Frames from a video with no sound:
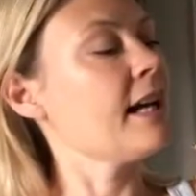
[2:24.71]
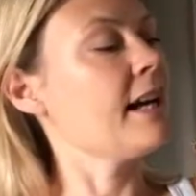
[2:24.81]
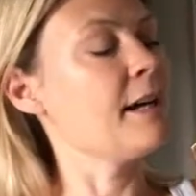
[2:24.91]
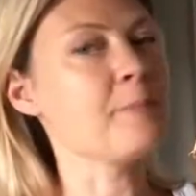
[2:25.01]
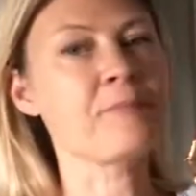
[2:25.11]

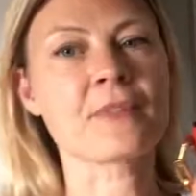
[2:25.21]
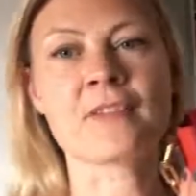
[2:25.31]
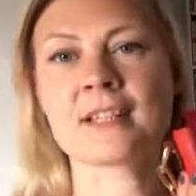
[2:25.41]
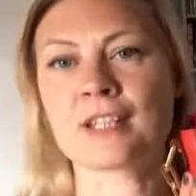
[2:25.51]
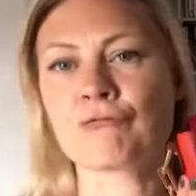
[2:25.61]
Um, and
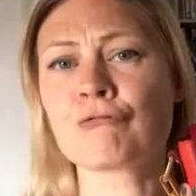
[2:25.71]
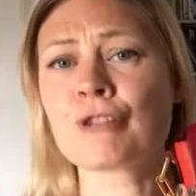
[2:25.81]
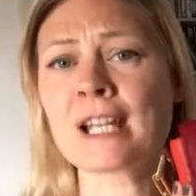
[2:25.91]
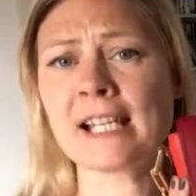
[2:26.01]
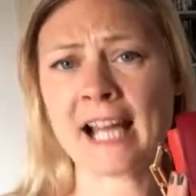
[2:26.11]
this is
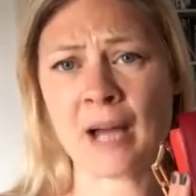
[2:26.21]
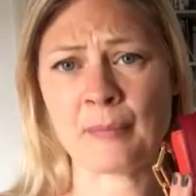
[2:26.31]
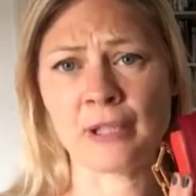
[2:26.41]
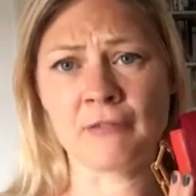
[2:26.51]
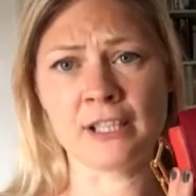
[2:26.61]
really
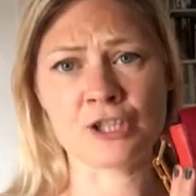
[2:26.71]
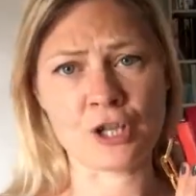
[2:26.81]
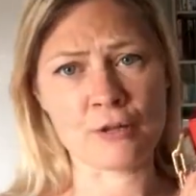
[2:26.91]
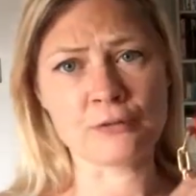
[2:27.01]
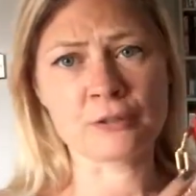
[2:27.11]
happy, really
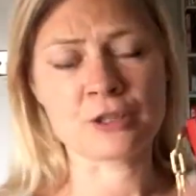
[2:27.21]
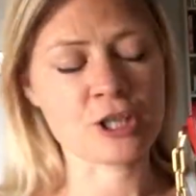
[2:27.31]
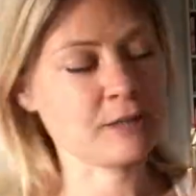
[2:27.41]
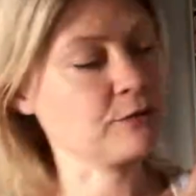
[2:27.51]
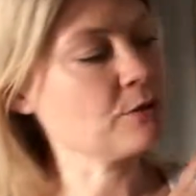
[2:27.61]
cheerful.
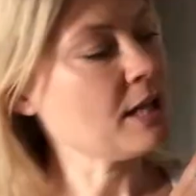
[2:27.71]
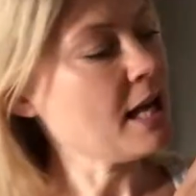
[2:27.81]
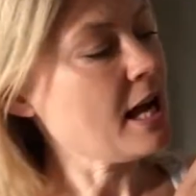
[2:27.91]
cheerful.